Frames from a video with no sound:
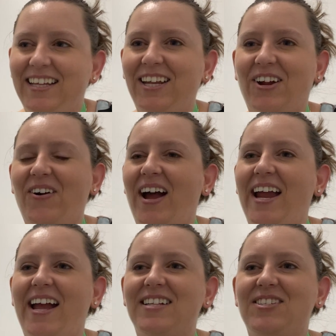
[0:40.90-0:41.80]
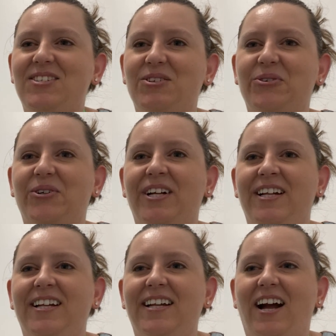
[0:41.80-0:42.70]
you know, I had to
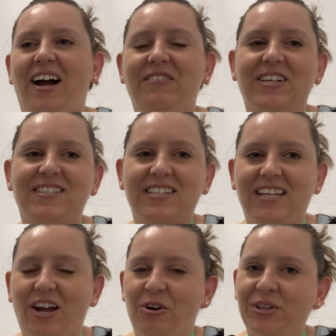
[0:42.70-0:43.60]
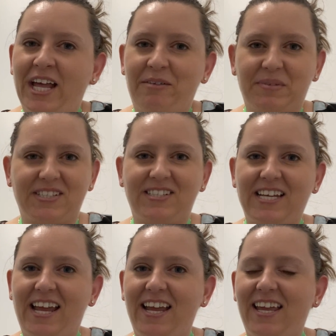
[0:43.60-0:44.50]
obviously own that
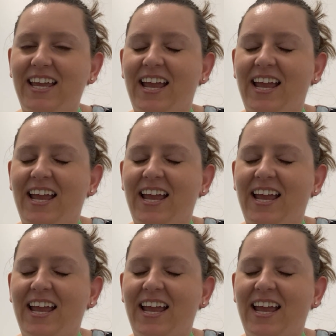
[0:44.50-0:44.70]
mistake